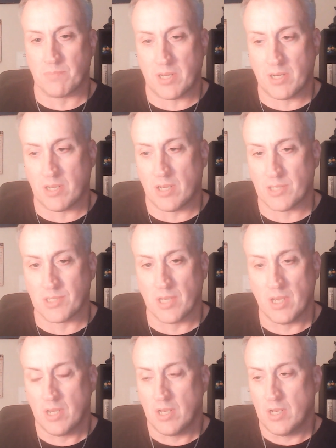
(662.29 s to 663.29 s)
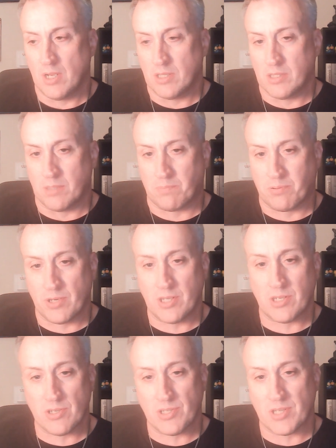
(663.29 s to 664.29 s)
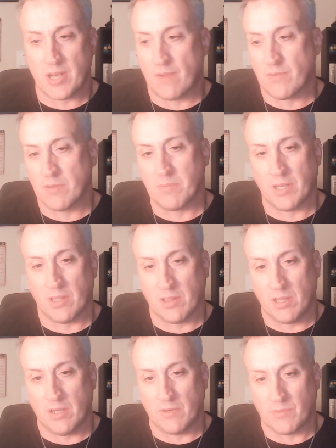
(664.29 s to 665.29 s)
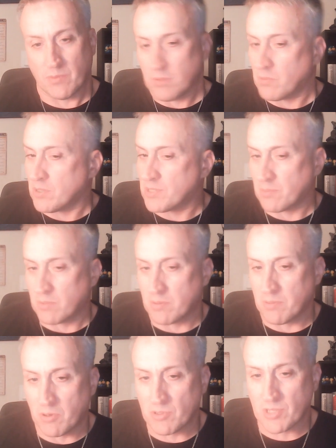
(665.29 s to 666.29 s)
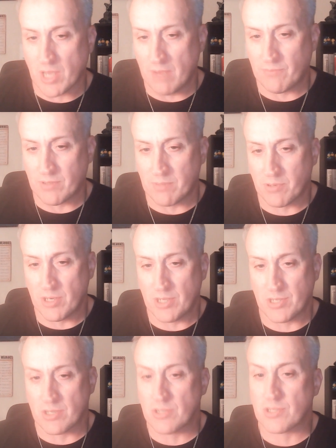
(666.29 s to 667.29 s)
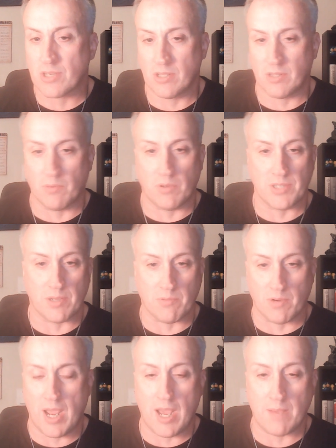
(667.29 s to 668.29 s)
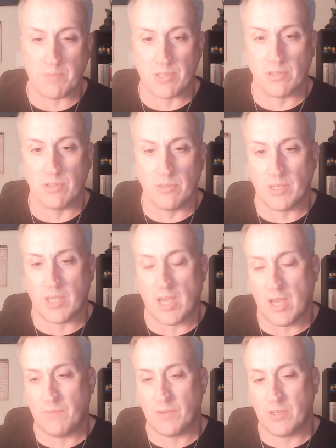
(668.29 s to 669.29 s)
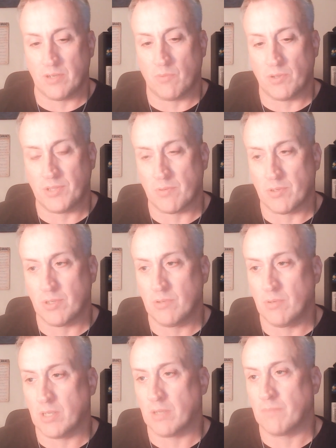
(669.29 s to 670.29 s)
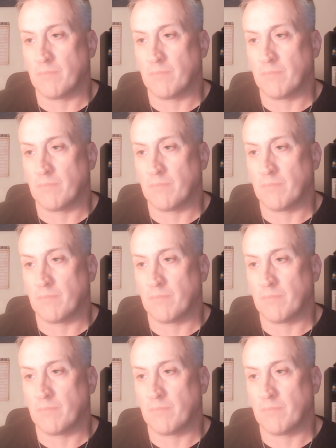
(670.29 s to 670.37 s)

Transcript: in Pentecost, the preachers that everybody loved were the ones that were the most confident preachers, the ones that were absolutely confident in what they were doing.